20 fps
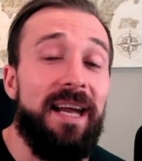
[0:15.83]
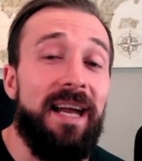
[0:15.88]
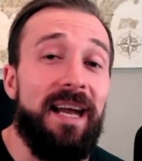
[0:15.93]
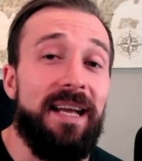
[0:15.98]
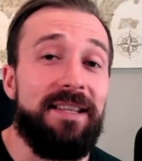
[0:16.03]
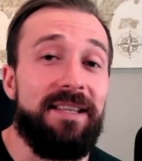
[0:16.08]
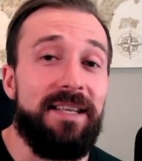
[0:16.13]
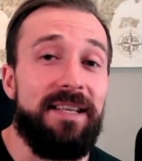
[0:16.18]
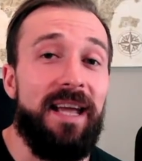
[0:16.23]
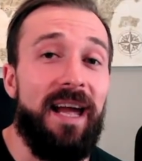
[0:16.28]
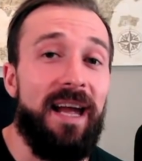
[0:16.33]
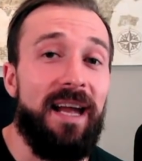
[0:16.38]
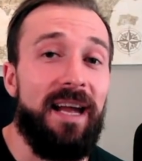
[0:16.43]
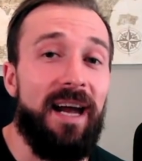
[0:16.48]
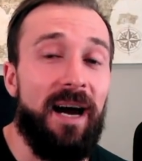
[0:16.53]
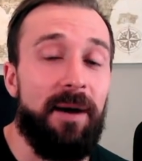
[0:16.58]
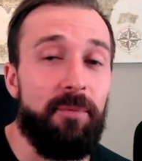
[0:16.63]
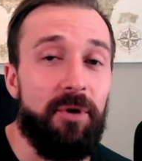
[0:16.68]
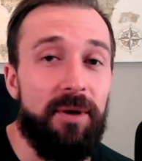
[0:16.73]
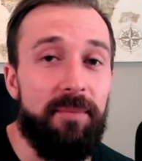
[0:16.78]
And today
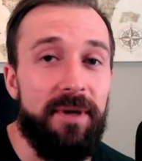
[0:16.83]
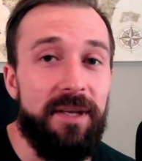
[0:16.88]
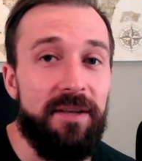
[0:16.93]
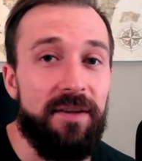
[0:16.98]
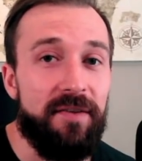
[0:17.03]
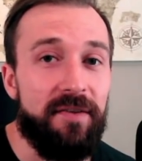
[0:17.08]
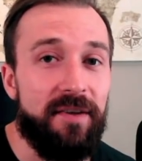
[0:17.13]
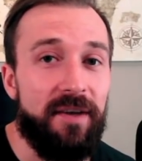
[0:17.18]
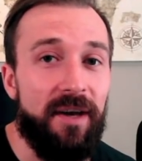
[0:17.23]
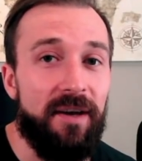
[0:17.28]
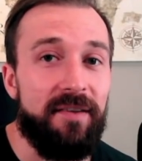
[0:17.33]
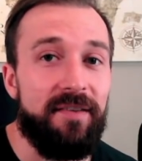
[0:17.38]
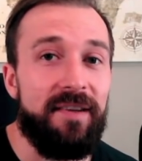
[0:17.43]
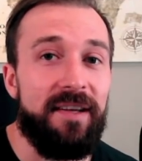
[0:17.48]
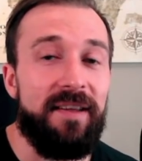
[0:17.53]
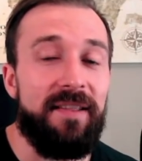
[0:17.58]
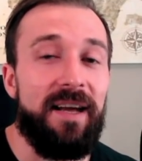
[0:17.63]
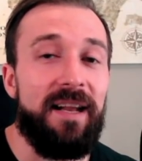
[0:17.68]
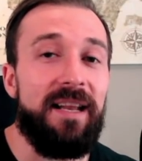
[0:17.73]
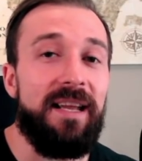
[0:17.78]
I'm going to be
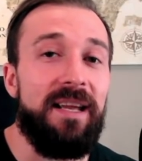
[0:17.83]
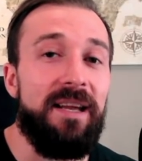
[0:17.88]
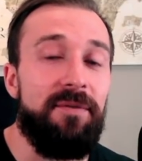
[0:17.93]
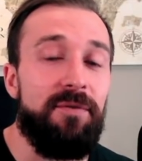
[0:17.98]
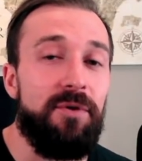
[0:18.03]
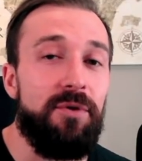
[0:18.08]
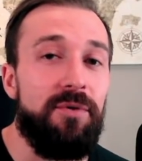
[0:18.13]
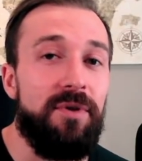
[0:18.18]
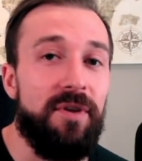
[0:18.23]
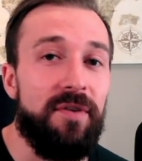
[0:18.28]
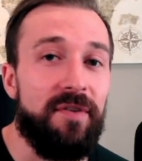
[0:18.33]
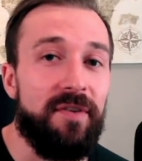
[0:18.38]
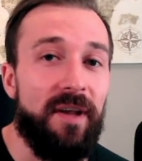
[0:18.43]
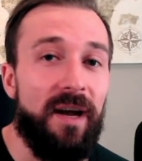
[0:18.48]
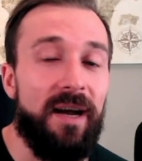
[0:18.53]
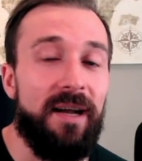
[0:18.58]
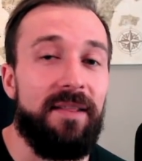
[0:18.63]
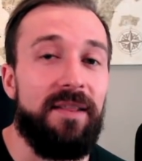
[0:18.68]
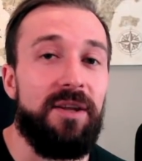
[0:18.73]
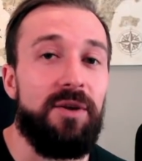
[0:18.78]
discussing that if you
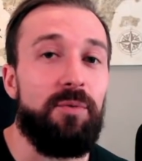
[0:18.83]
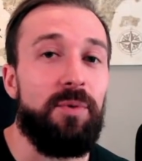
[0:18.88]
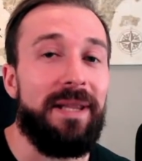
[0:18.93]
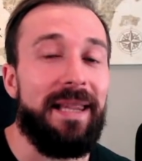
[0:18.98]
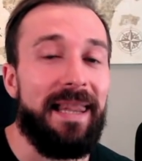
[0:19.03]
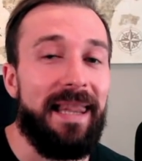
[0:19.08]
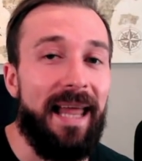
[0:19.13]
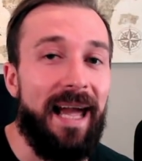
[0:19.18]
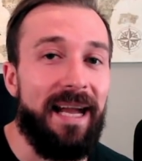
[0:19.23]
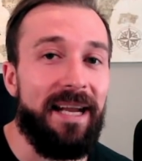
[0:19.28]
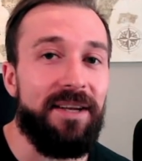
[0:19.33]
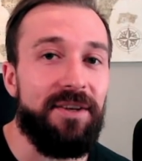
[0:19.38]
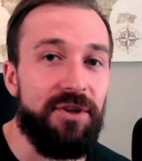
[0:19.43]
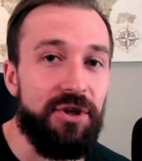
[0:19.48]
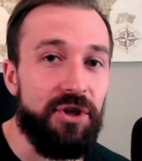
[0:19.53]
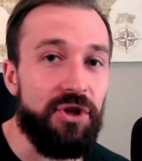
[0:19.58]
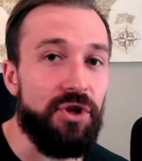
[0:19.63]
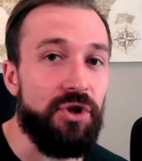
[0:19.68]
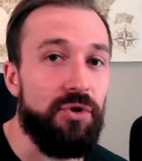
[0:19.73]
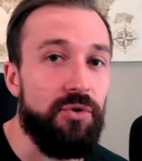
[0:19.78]
decide that you would like
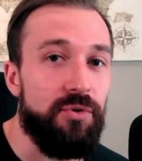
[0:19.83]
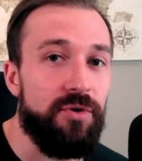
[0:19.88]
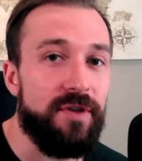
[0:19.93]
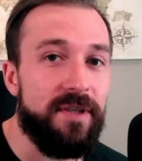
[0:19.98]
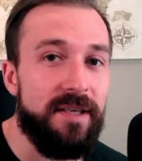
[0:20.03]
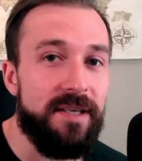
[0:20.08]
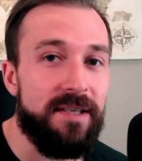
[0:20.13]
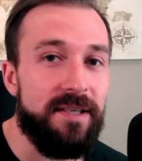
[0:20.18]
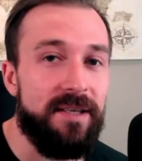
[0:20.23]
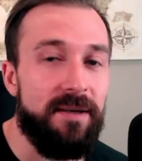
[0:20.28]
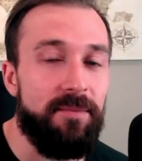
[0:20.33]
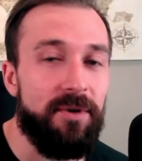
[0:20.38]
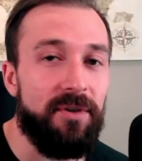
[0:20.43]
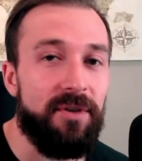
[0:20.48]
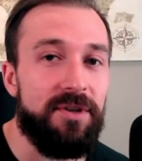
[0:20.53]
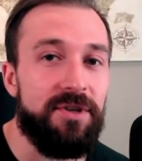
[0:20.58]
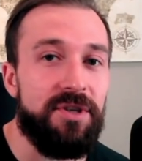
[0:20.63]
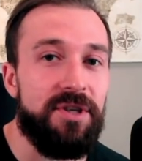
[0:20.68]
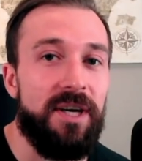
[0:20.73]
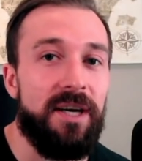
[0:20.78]
to use this
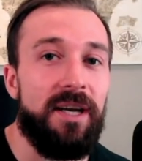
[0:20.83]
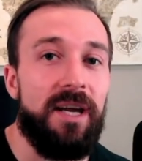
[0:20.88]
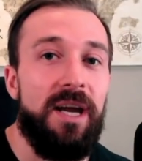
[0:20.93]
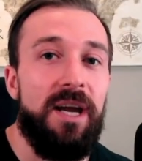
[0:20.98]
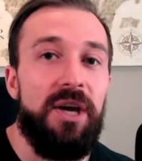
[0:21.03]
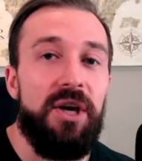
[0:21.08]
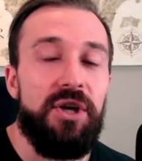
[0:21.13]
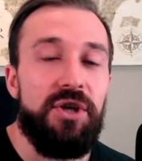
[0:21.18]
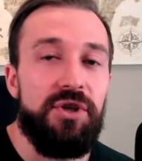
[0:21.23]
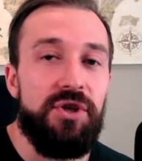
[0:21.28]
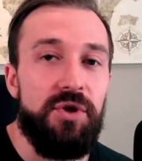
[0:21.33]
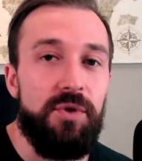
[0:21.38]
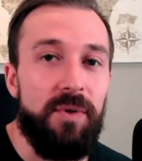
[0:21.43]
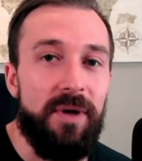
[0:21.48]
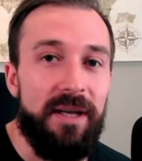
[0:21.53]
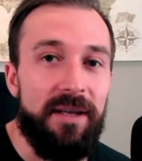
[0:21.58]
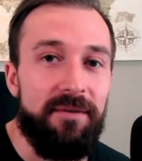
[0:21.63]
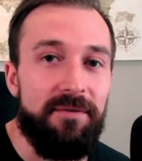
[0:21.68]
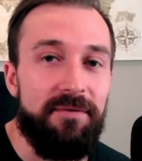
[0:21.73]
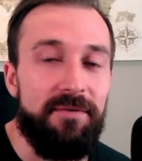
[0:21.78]
stimulus check to
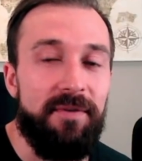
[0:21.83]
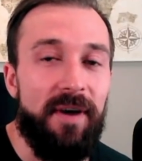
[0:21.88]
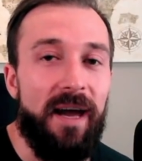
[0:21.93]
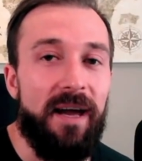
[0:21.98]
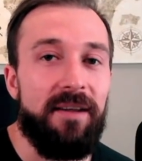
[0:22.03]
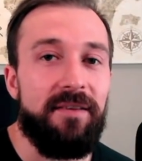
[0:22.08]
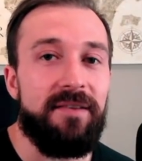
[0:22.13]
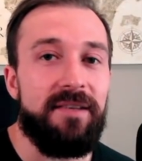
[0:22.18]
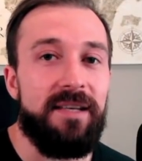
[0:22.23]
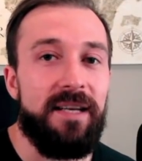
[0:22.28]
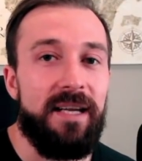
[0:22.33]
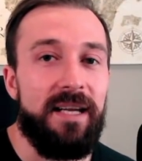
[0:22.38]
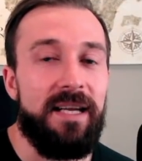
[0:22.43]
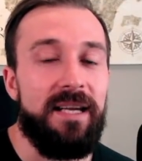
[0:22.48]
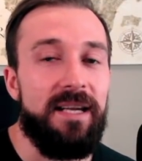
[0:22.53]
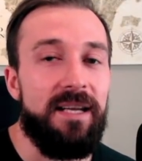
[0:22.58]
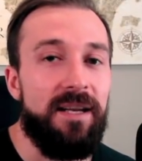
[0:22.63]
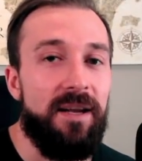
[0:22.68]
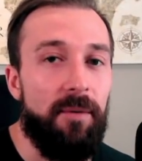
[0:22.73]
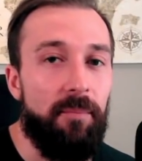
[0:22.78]
invest
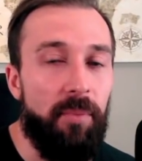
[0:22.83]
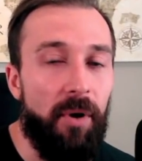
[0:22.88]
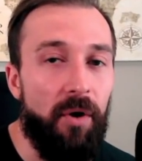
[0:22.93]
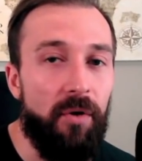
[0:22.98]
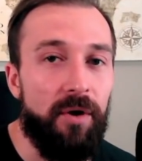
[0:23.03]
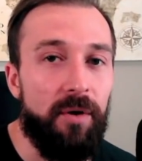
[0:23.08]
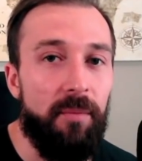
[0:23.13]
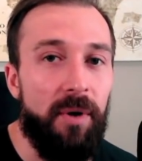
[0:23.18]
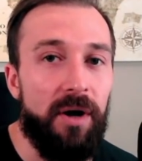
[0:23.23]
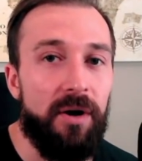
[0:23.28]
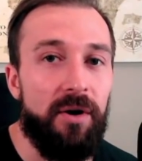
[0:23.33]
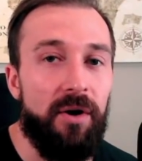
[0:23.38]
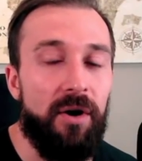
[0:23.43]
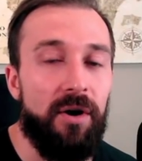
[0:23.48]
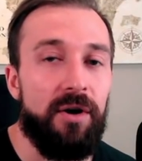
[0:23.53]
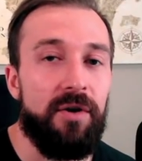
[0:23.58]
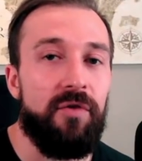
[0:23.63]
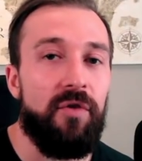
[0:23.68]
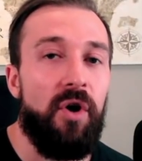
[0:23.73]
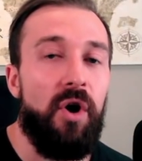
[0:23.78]
in Pokemon
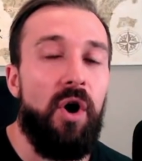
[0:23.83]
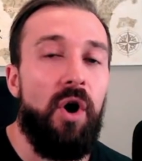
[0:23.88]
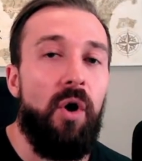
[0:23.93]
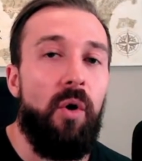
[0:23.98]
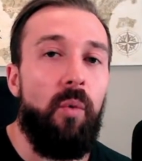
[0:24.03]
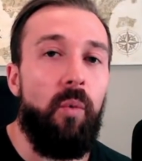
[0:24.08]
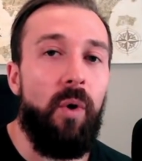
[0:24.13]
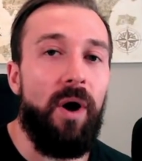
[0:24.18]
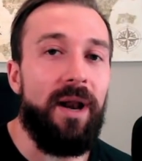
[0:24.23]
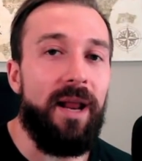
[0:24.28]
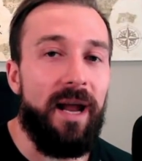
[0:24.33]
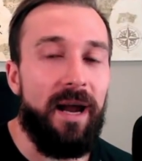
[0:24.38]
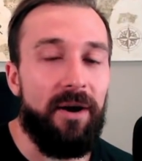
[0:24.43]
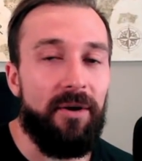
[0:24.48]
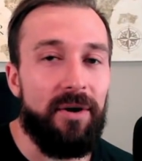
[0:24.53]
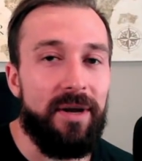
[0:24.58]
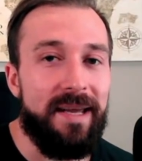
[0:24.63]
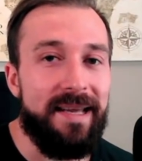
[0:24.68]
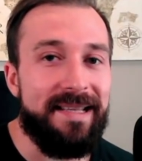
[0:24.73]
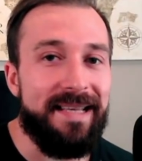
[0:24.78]
cards, what
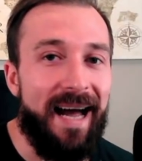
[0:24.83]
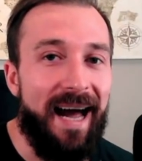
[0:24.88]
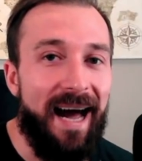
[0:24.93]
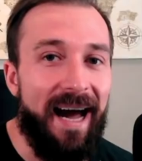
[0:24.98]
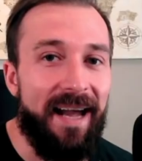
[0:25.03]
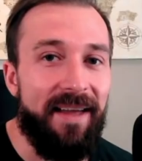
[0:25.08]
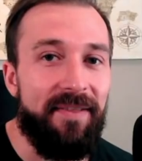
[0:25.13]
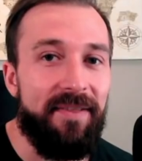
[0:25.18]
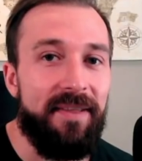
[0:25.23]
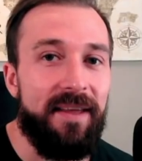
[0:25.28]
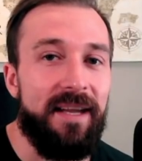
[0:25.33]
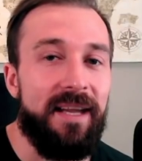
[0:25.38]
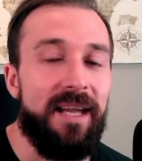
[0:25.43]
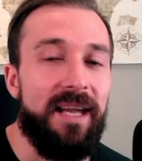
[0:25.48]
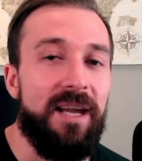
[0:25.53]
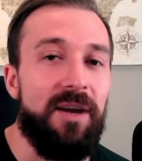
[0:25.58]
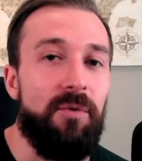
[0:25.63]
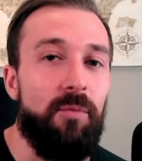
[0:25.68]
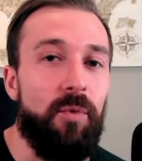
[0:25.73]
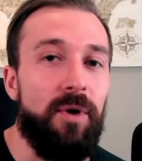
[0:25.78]
areas I think
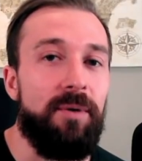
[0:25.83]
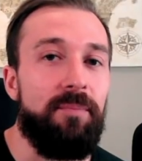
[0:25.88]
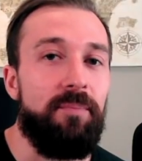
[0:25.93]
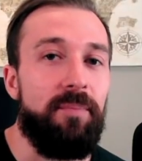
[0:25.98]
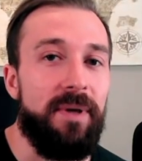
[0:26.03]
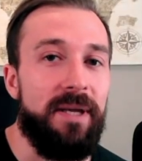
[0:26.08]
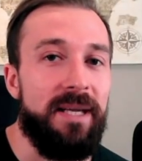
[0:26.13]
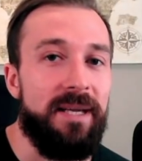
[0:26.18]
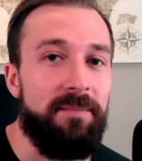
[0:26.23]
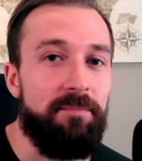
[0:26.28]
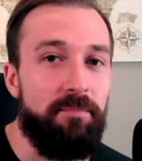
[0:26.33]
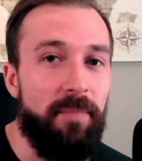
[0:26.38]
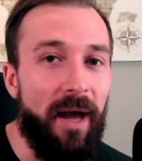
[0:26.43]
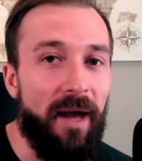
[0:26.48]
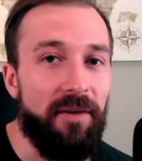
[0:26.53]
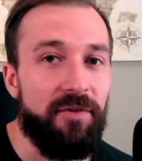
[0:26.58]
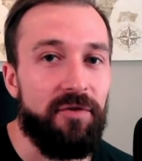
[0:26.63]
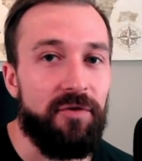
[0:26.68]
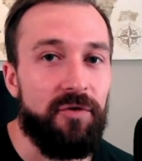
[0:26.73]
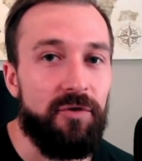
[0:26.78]
it would be
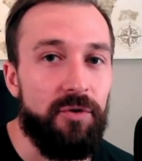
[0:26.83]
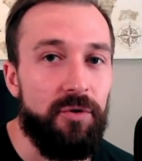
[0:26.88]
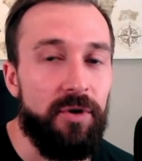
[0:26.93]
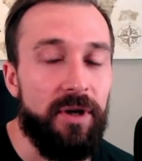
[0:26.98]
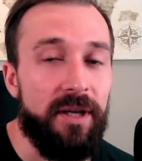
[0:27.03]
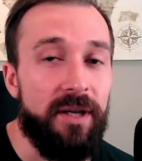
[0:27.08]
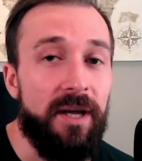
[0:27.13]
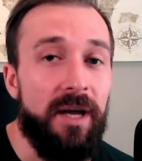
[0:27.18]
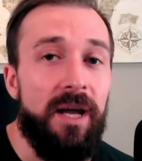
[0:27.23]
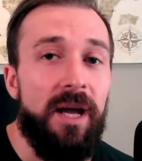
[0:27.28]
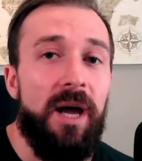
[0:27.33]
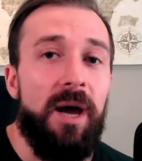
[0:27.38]
best suited.